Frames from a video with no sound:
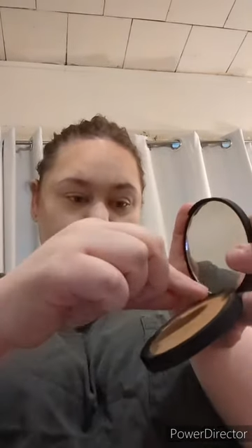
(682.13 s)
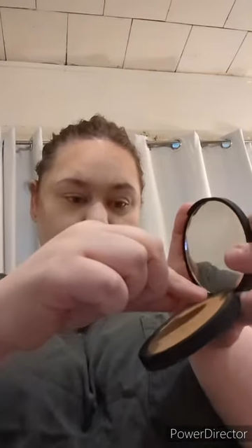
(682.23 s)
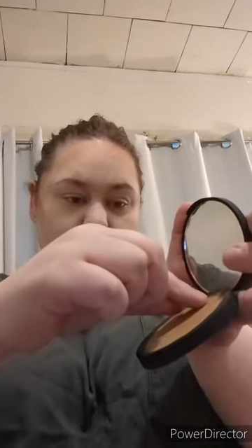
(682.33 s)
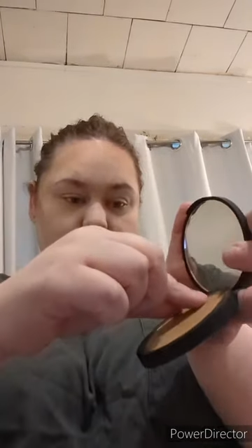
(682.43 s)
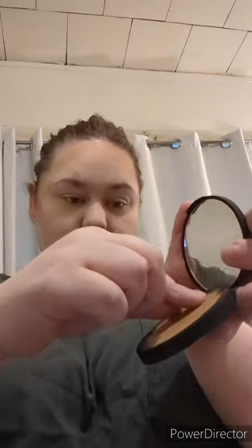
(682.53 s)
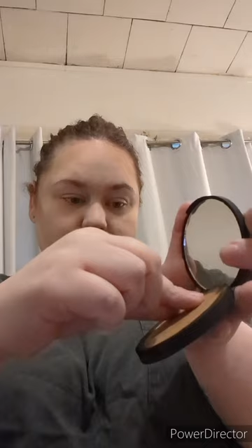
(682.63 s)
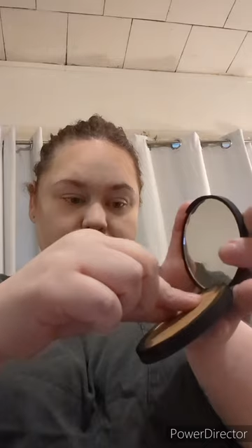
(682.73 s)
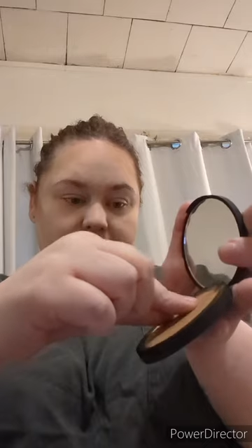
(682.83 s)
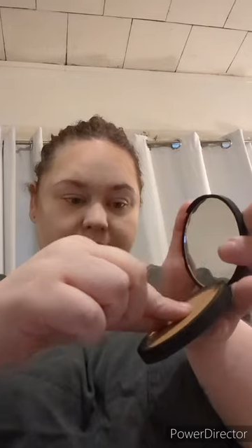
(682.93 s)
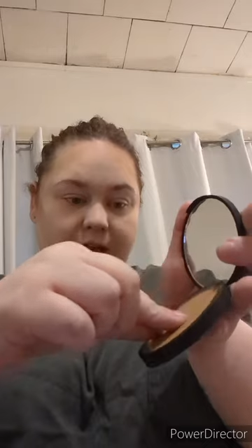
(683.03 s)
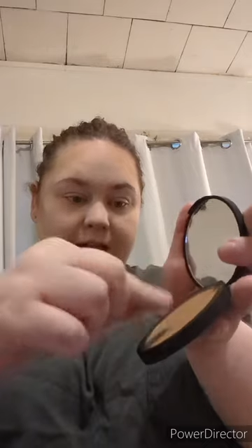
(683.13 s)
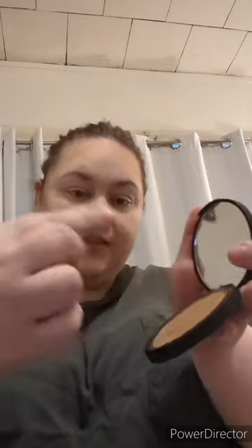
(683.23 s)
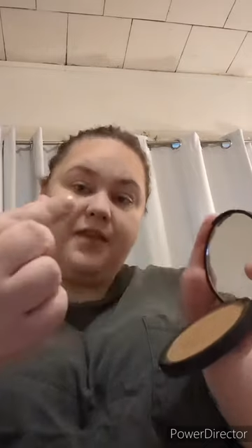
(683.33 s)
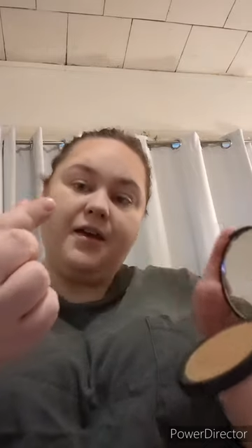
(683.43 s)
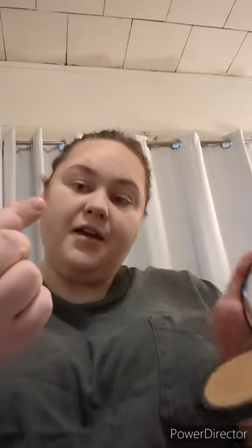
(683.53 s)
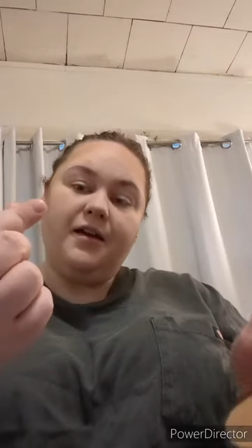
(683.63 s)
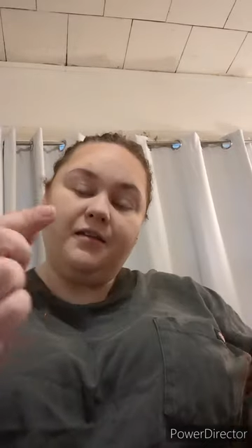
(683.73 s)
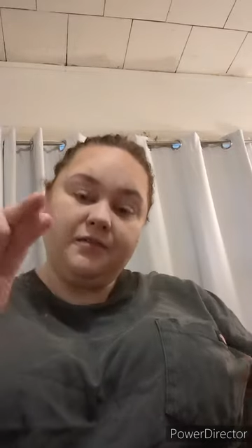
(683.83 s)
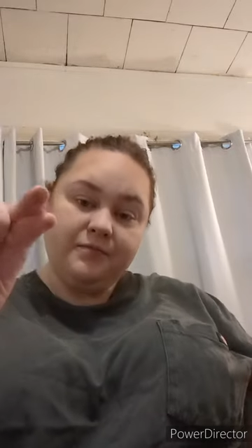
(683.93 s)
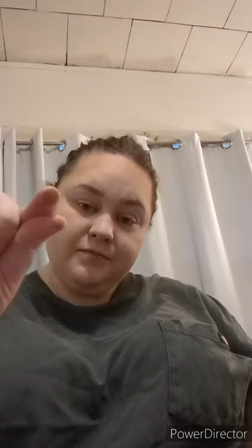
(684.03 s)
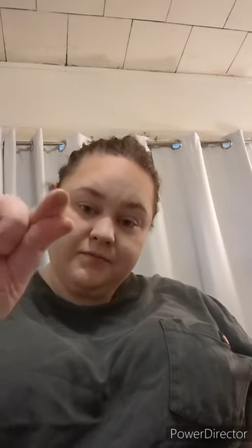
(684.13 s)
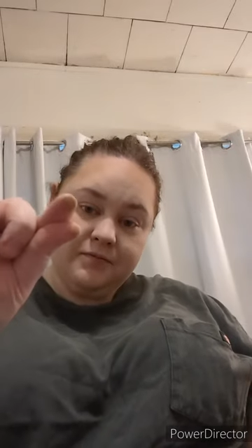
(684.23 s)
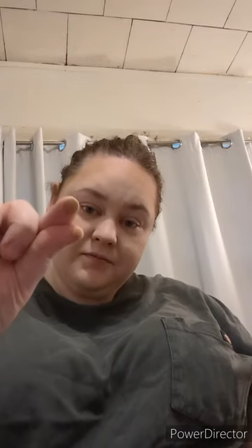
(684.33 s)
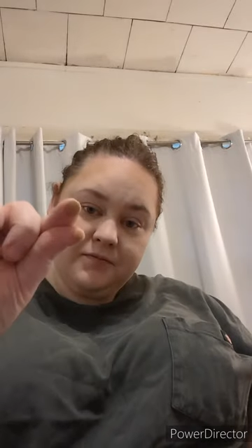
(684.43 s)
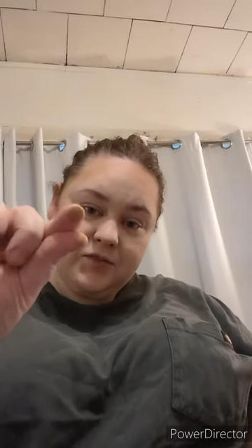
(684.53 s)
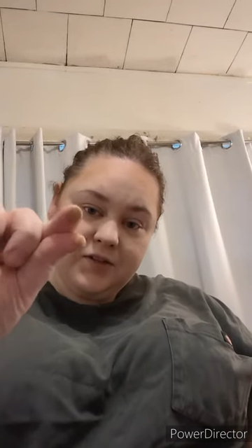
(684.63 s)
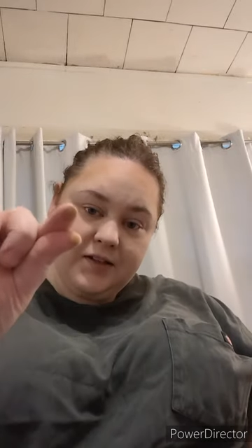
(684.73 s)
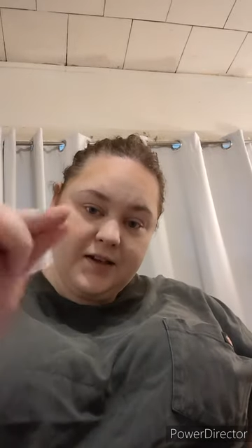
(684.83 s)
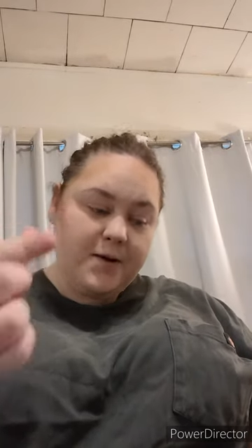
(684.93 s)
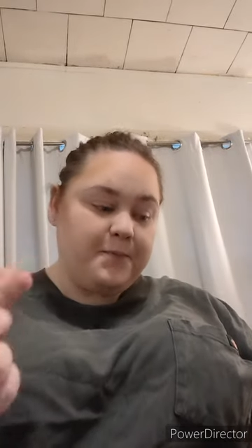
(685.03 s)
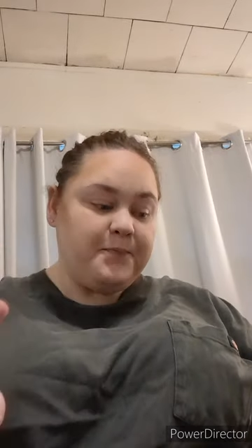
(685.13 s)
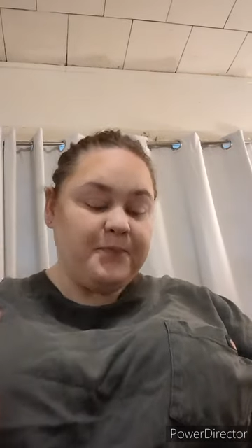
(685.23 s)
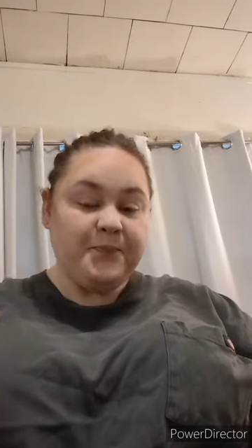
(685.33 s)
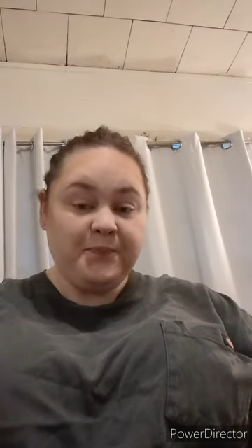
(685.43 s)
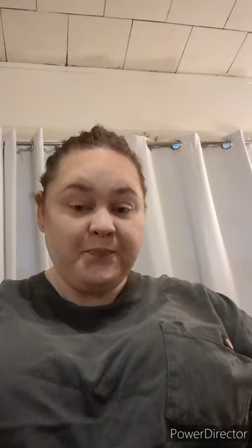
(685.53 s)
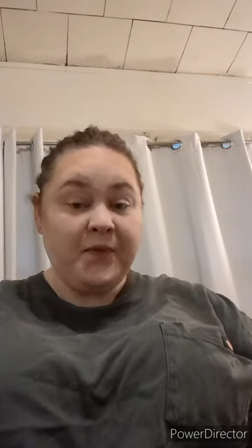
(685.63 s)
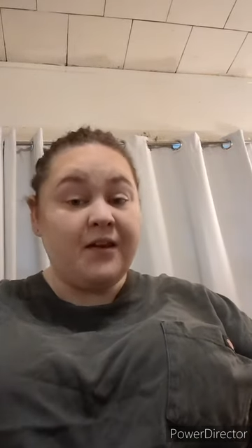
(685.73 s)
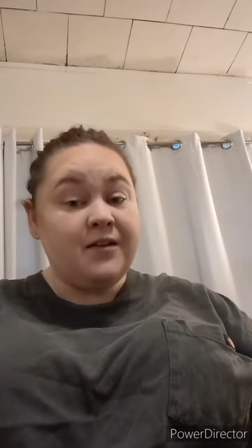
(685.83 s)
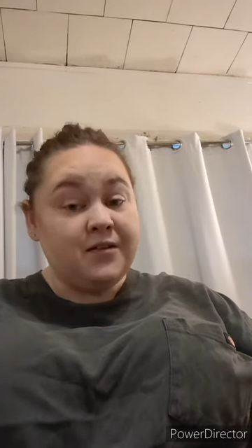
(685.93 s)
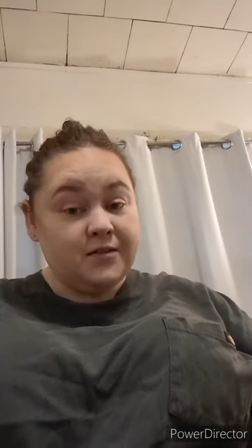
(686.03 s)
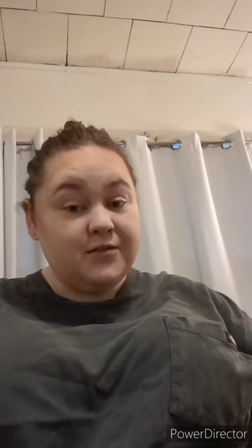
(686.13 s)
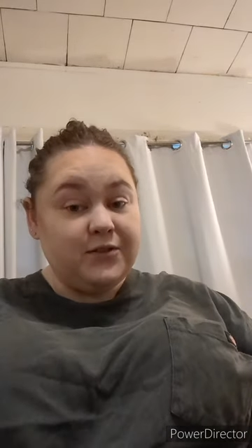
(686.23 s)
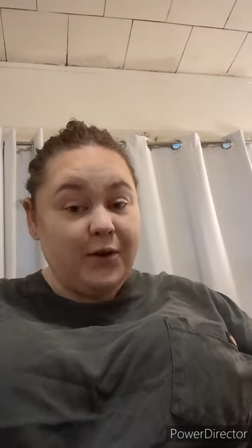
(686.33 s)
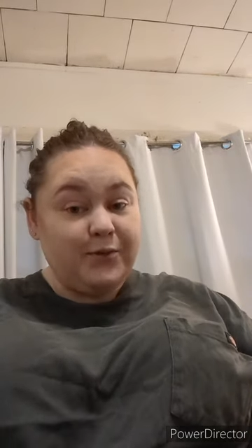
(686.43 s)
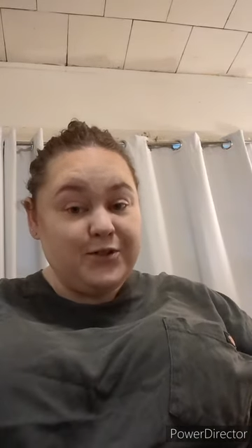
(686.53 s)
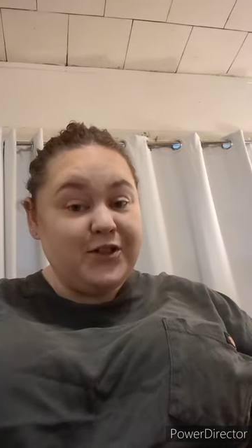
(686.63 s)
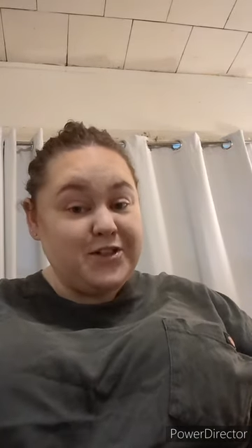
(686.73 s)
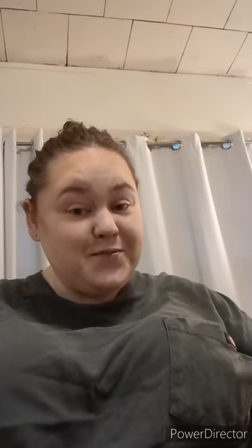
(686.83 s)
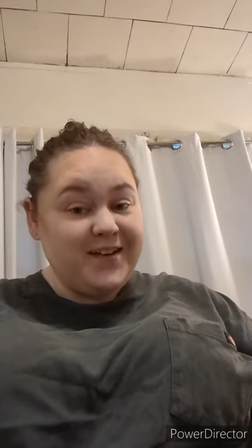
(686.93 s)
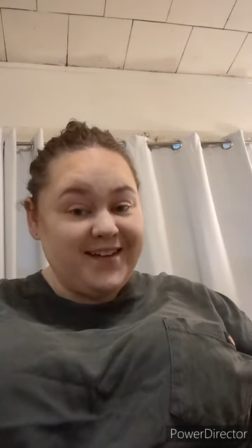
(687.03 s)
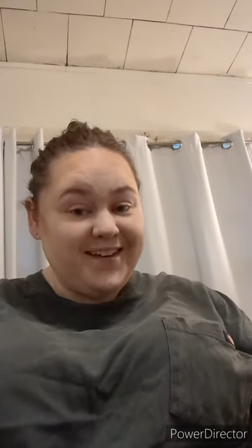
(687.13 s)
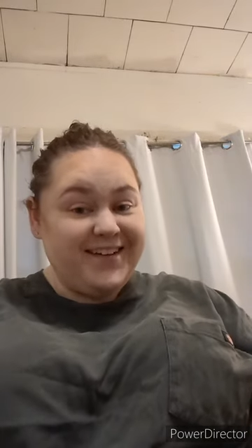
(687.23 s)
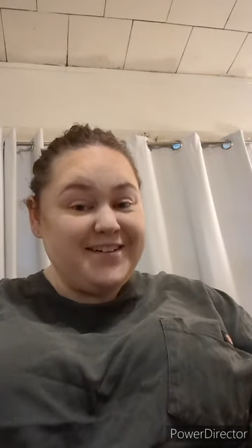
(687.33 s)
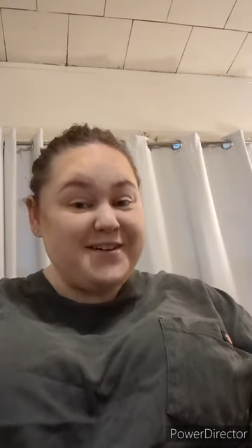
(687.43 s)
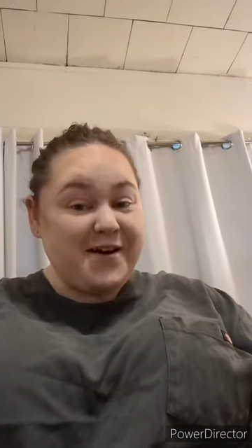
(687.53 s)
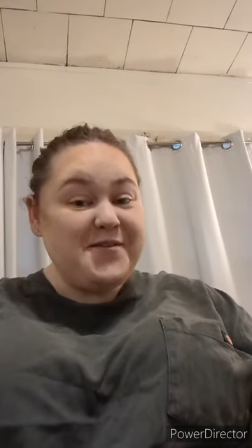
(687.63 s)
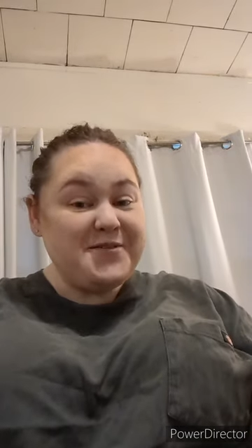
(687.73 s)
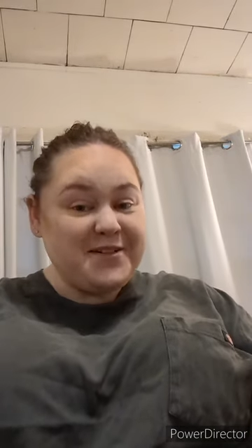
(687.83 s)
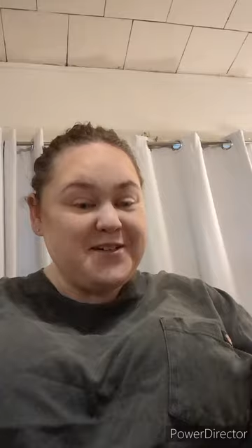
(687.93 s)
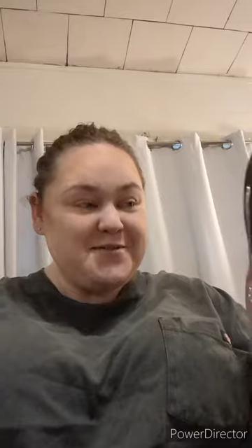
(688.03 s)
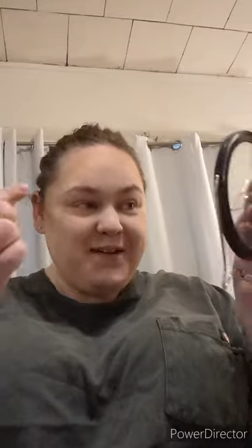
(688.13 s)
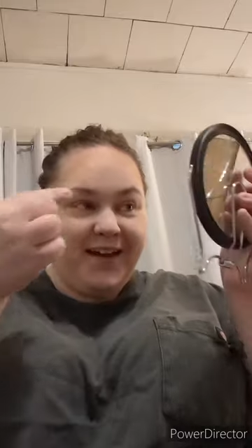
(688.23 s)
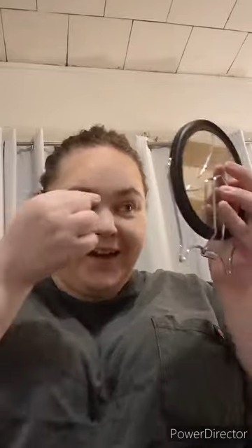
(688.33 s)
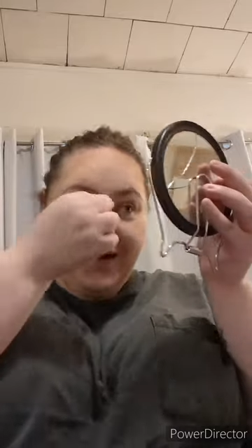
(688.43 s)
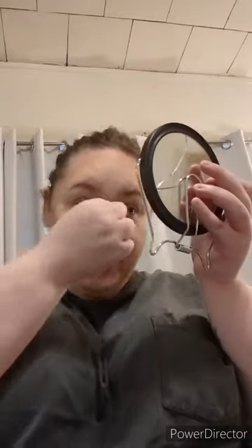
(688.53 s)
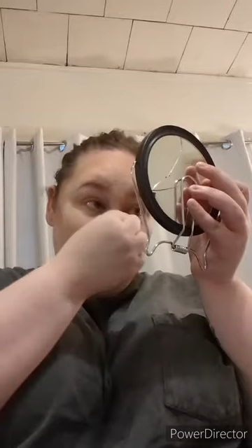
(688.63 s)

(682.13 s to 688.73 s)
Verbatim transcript: bronzer like that. Just like that. Don't judge me yet. Don't judge me yet,